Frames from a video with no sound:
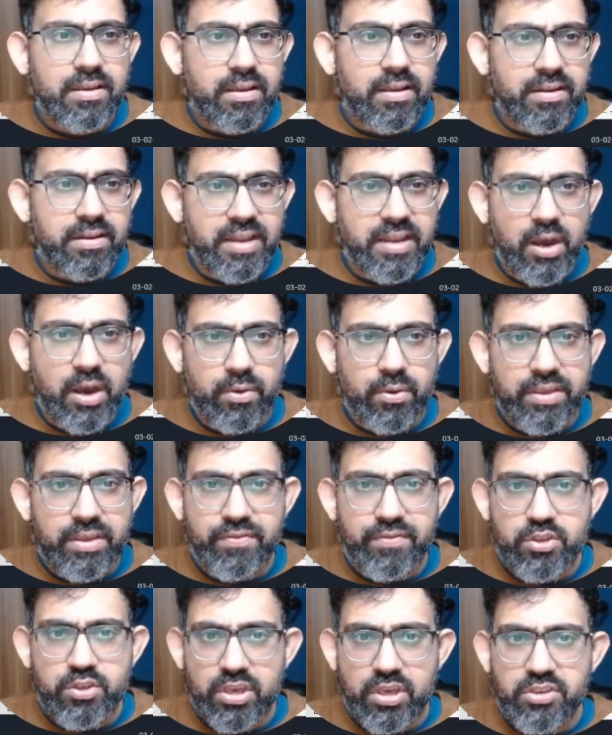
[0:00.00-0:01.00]
Now if
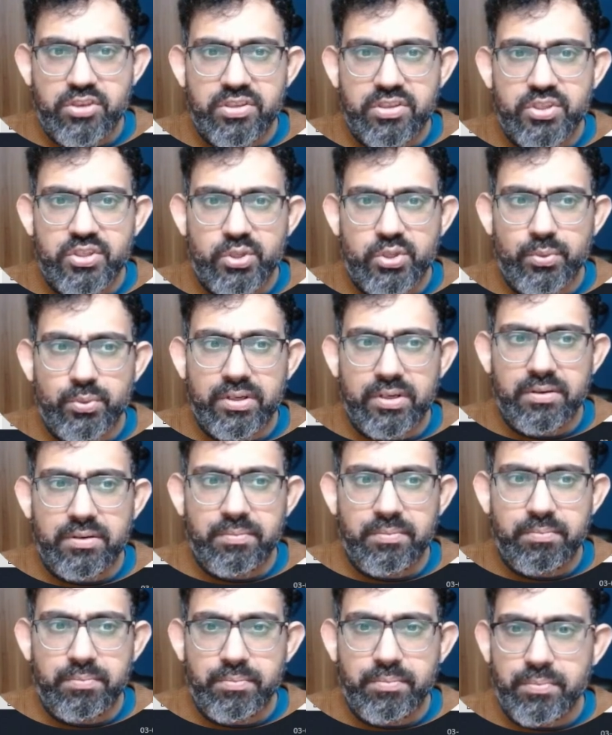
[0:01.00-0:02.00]
we change this to a
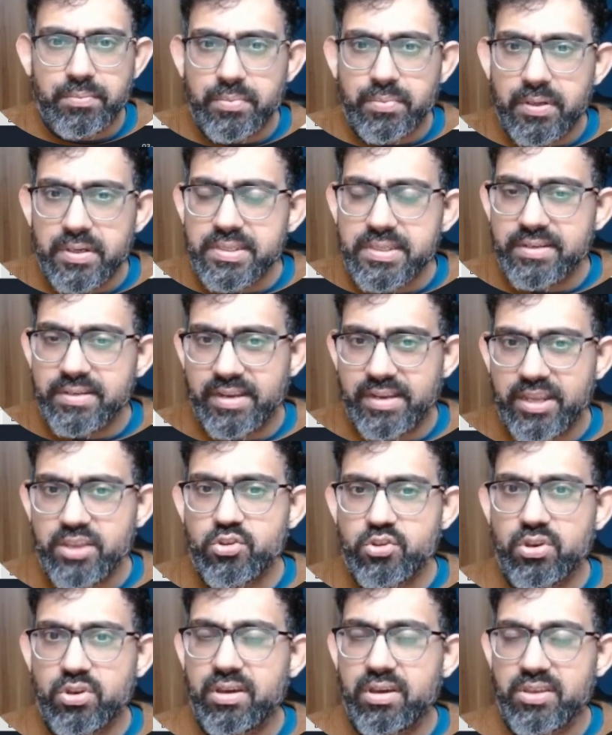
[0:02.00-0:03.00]

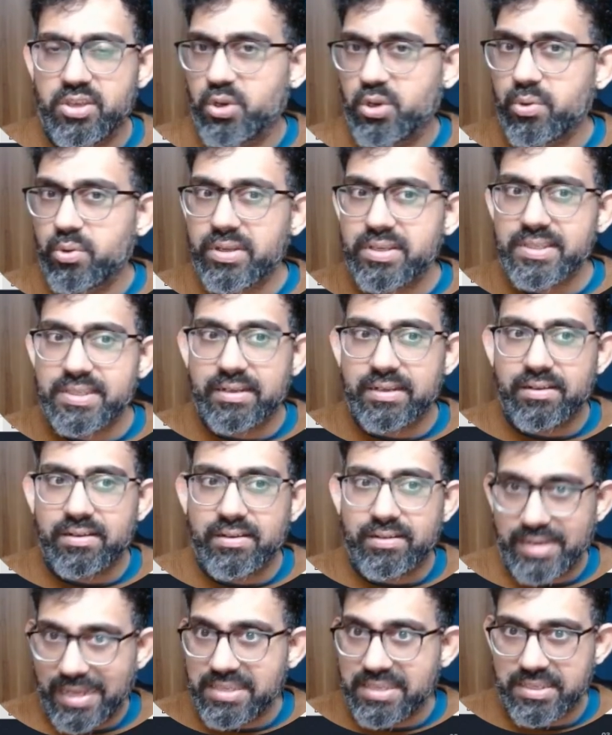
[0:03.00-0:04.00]
percentage, you notice it
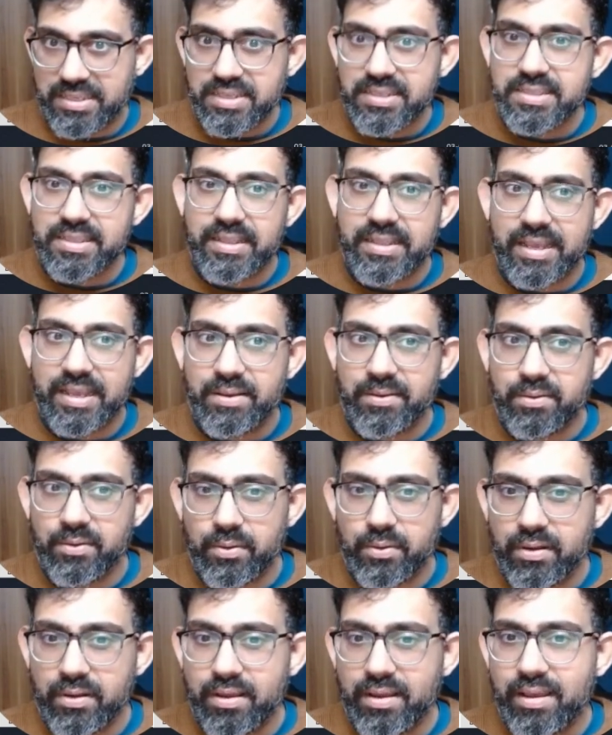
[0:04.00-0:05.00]
tells us that there
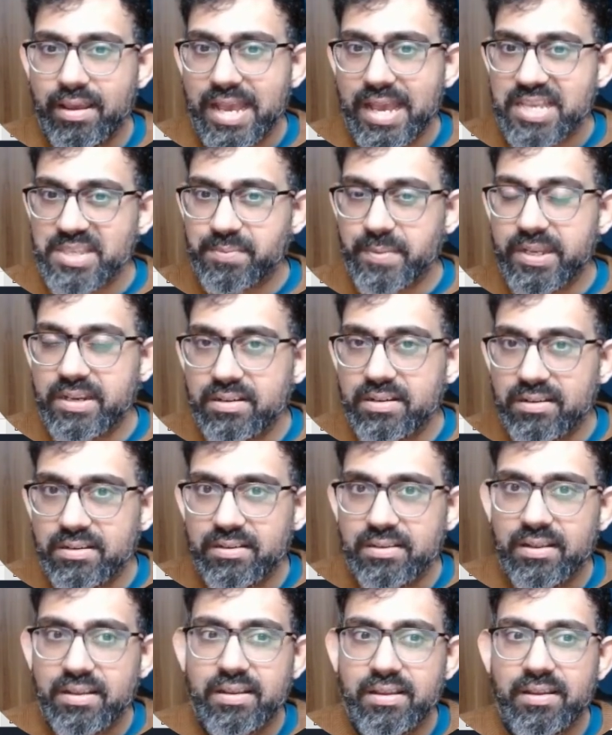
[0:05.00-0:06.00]
has been a
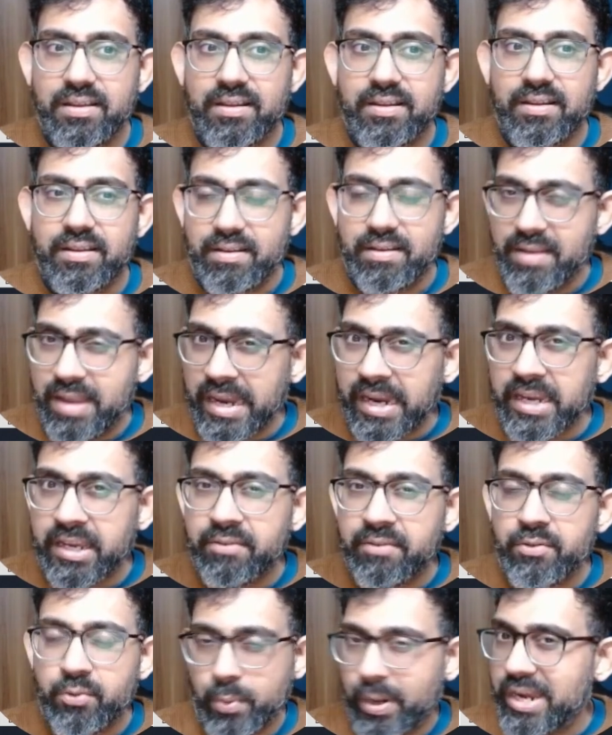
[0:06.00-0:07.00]

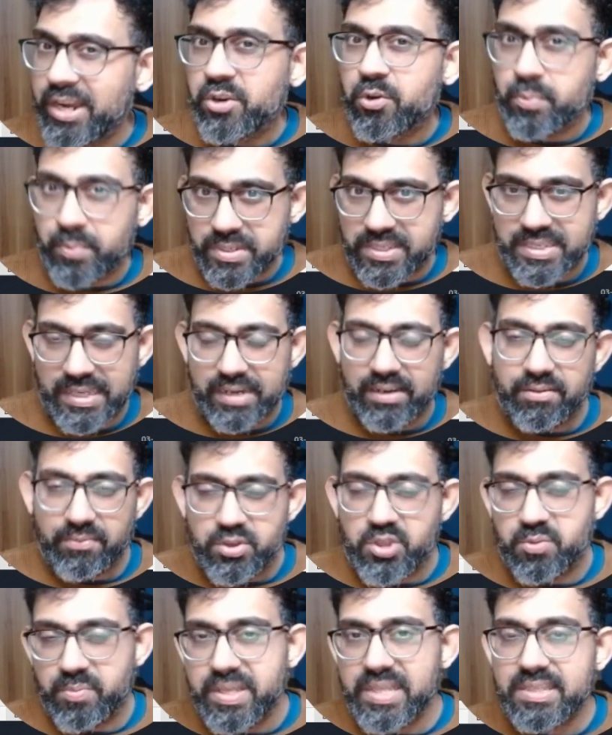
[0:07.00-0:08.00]
negative 22%,
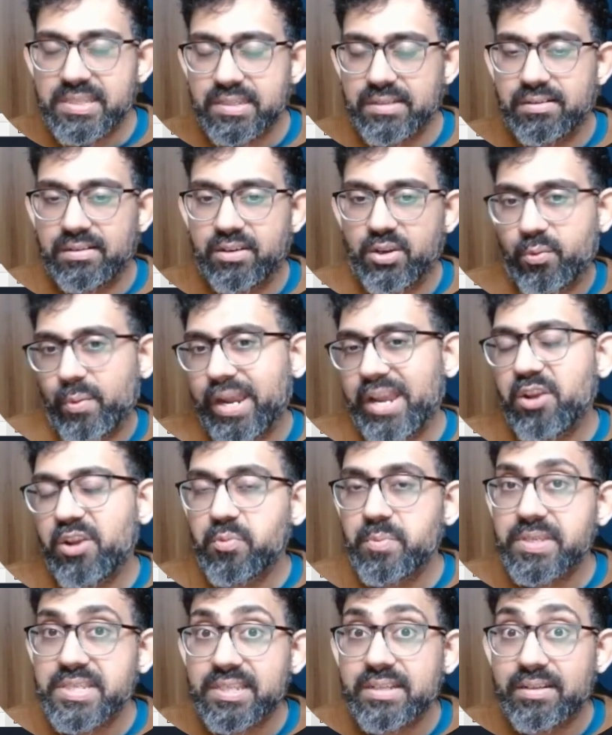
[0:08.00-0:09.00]
which means a
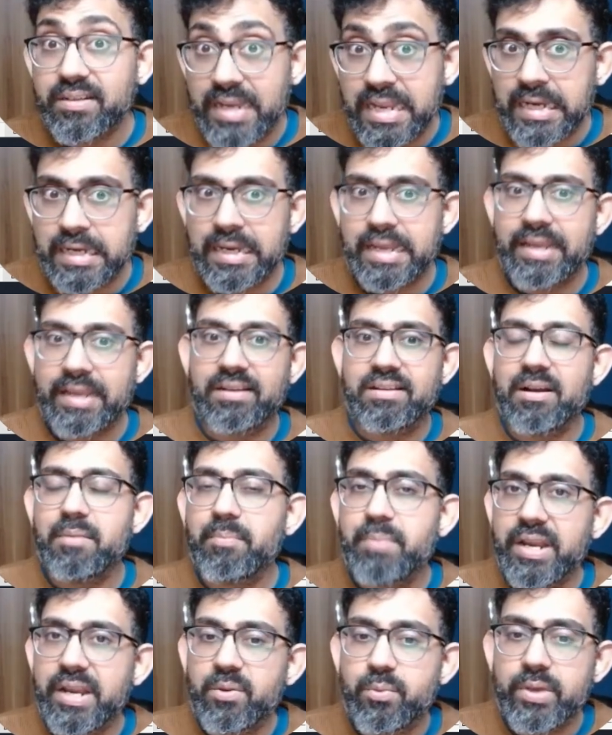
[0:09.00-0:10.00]
22% decline
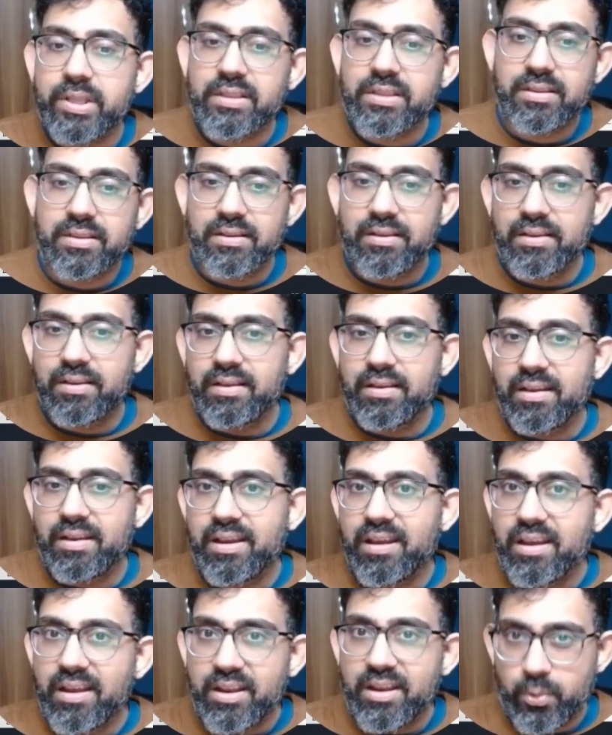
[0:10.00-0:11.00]
compared with
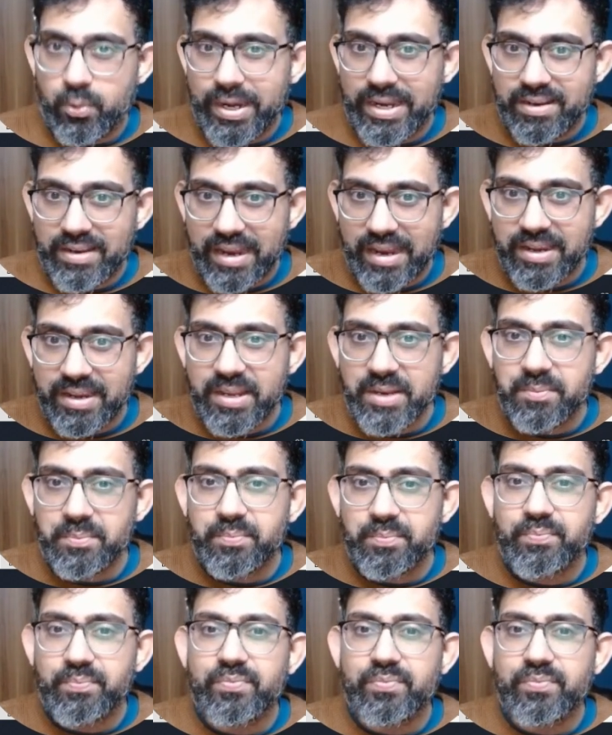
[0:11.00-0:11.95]
2019.